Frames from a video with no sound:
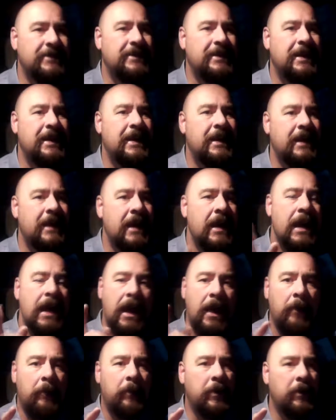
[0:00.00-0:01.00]
day,
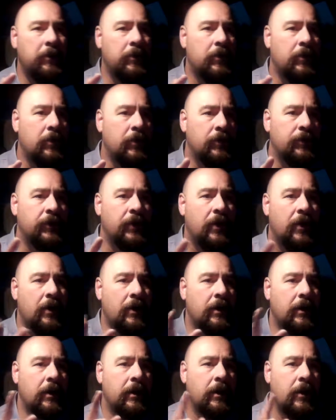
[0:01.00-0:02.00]
and we will talk
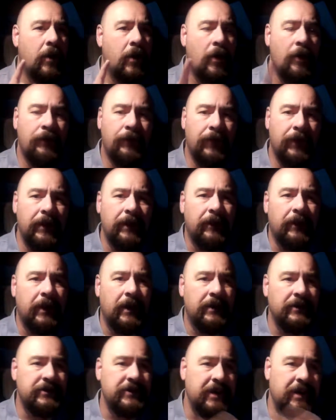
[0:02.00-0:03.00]
hopefully at
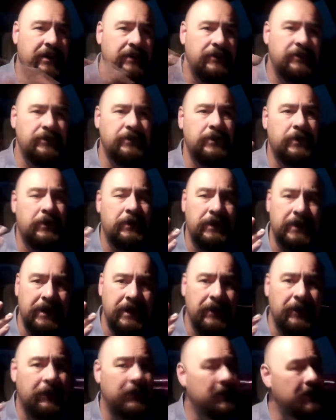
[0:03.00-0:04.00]
lunch. And you know the
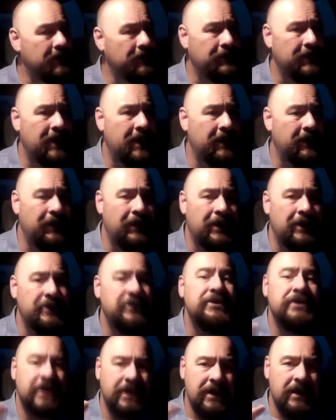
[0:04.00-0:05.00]
deal. If not at lunch,
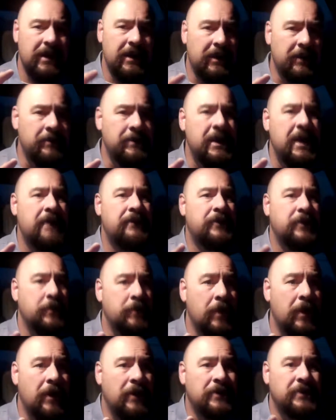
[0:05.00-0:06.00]
it'll be after
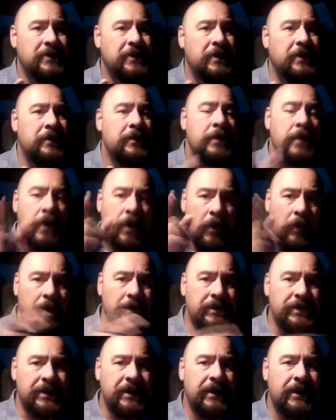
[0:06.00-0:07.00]
work. So we'll
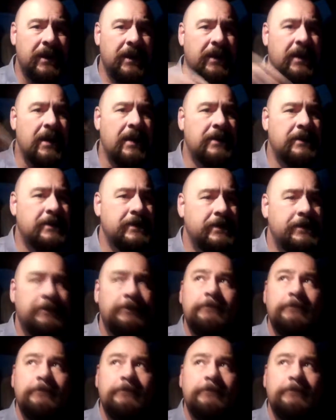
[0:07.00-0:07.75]
see you then, guys.